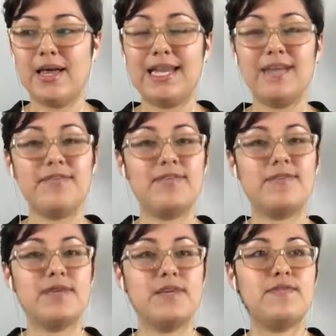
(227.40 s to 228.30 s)
And
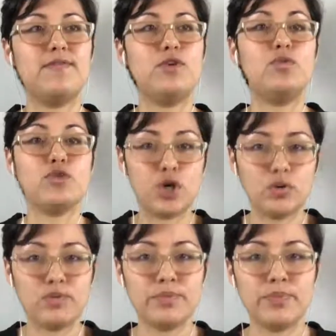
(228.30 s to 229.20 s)
if you
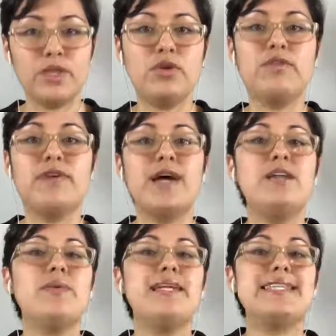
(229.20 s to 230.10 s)
don't, then you can
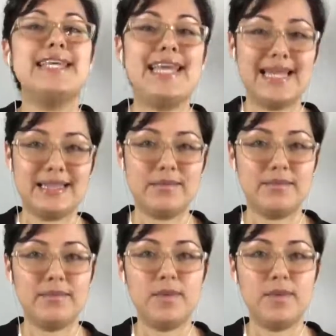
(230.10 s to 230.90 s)
find a way to get them.